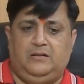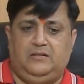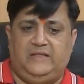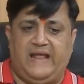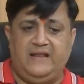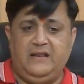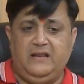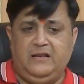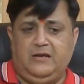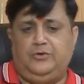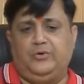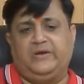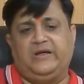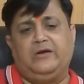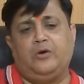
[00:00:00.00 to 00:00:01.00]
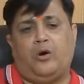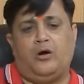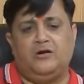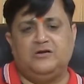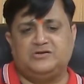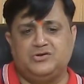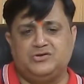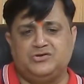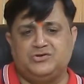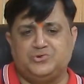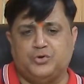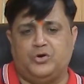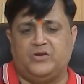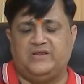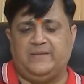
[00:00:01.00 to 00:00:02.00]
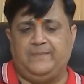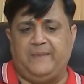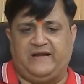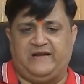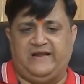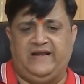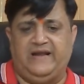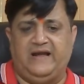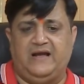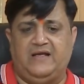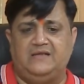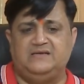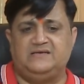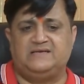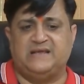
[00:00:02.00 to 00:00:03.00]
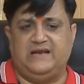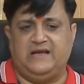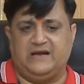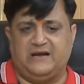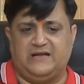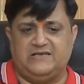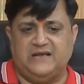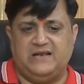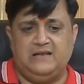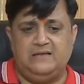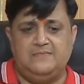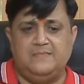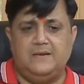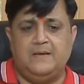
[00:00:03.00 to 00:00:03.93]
Then you can also store the bacteria in silica gel.